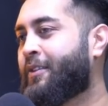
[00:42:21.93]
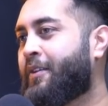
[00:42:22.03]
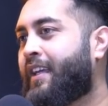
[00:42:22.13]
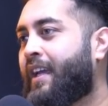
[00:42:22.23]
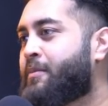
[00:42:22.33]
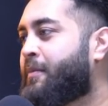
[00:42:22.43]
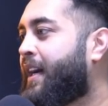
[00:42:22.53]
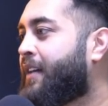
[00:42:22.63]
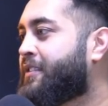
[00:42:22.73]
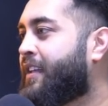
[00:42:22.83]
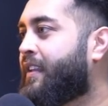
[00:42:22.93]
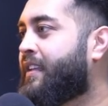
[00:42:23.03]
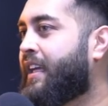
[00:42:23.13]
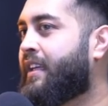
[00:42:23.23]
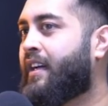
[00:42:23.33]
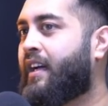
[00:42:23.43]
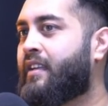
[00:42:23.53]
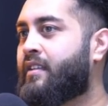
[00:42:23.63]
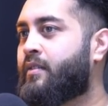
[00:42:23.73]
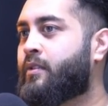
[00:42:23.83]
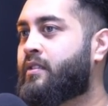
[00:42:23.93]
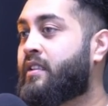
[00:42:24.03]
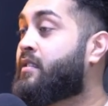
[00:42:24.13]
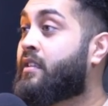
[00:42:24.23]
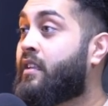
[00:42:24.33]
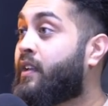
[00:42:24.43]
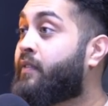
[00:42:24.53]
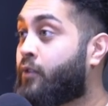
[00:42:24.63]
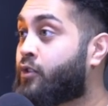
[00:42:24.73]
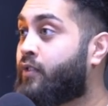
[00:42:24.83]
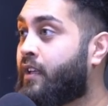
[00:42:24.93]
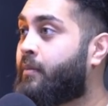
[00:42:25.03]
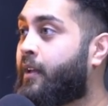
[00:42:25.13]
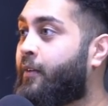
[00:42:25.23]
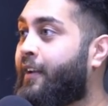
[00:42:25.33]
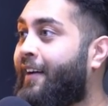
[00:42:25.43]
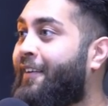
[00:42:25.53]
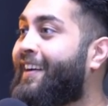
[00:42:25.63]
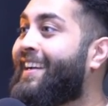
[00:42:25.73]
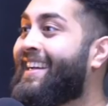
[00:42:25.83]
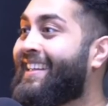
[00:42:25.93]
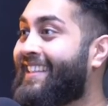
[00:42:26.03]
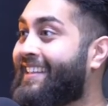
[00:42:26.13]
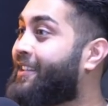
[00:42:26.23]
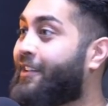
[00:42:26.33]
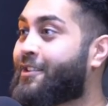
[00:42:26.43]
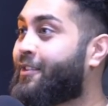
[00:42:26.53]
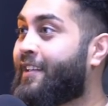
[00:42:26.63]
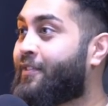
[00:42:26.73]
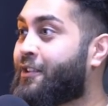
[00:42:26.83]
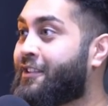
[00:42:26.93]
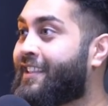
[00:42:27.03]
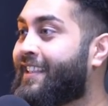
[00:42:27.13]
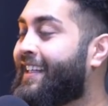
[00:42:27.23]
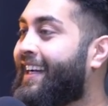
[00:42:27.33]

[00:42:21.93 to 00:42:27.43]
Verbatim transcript: So he came to my house the other day, and he's left for Australia, by the way, now. Has he? He's gone Australia for good.